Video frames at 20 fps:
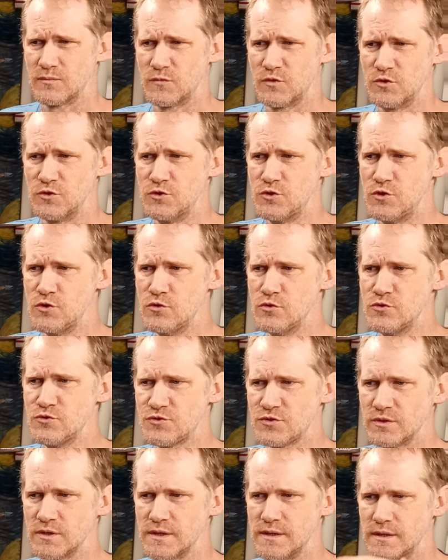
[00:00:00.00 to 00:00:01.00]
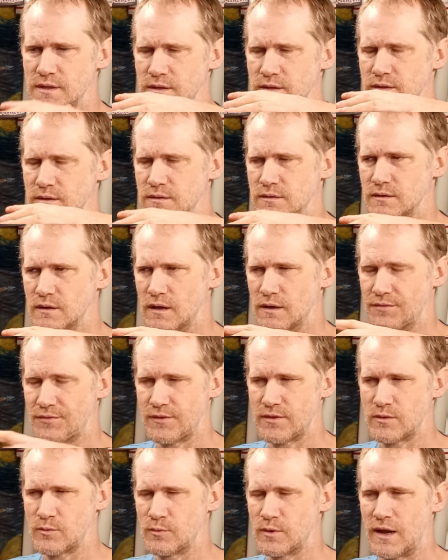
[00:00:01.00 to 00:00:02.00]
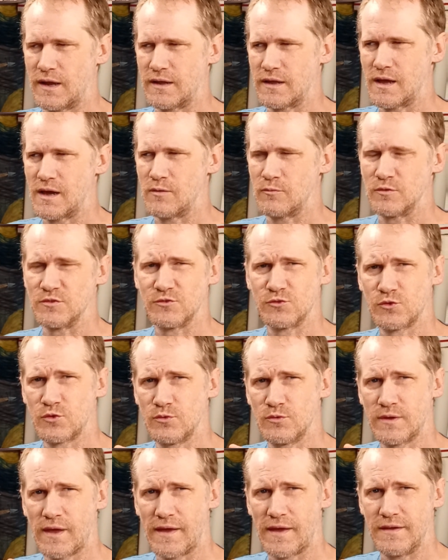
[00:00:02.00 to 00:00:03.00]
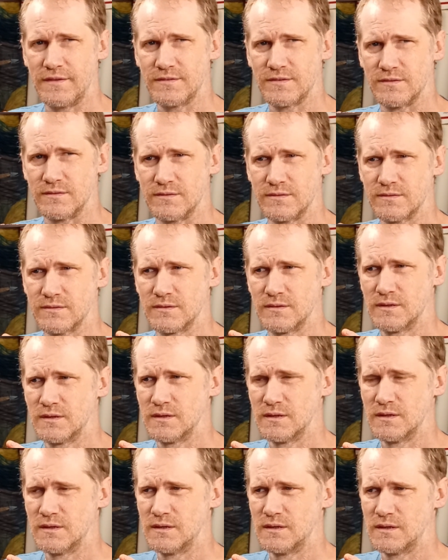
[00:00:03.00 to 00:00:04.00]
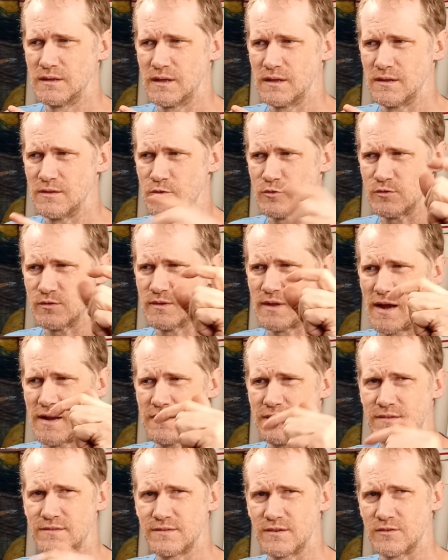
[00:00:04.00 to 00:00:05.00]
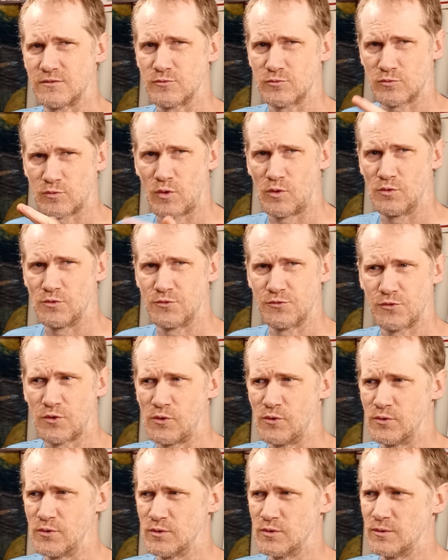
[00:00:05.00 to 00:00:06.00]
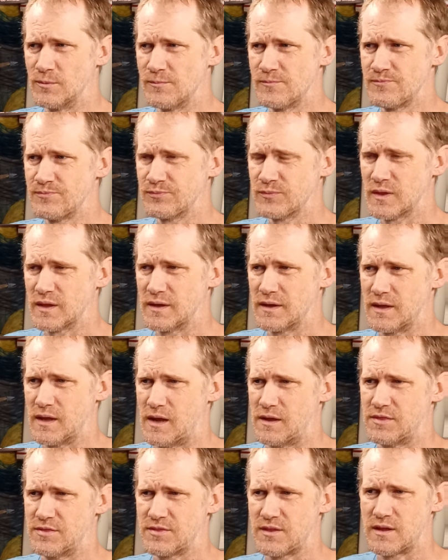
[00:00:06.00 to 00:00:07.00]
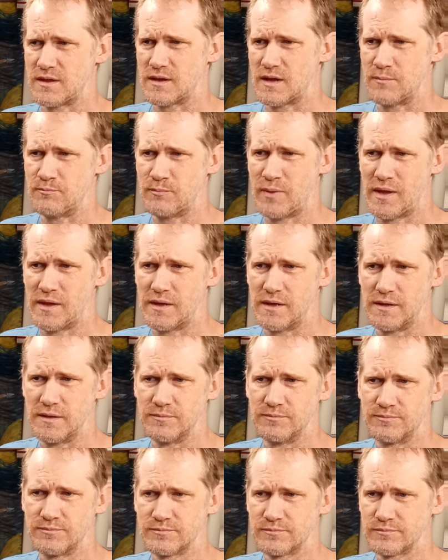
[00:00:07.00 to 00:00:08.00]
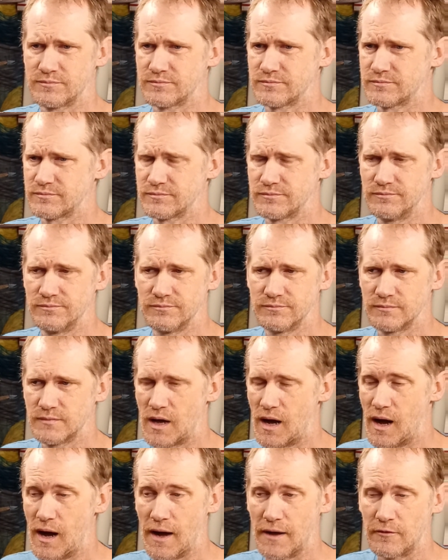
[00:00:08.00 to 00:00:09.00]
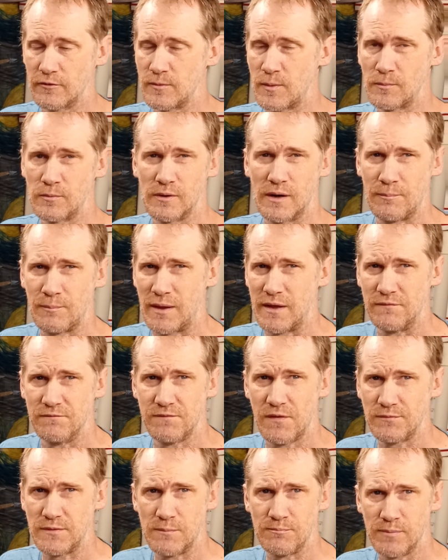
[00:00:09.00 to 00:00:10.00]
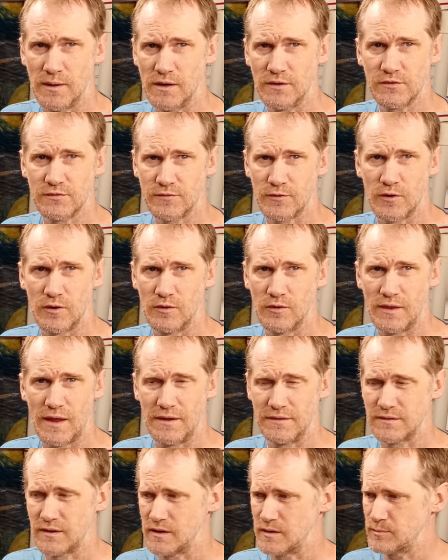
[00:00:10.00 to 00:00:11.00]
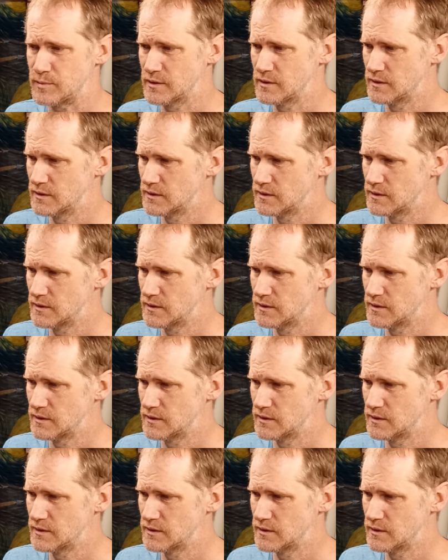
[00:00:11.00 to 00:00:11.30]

usually, I think the one I got was 2 cases, and there's 96 rolls total. And I think I paid, I don't remember what I paid, $50 for all that tape.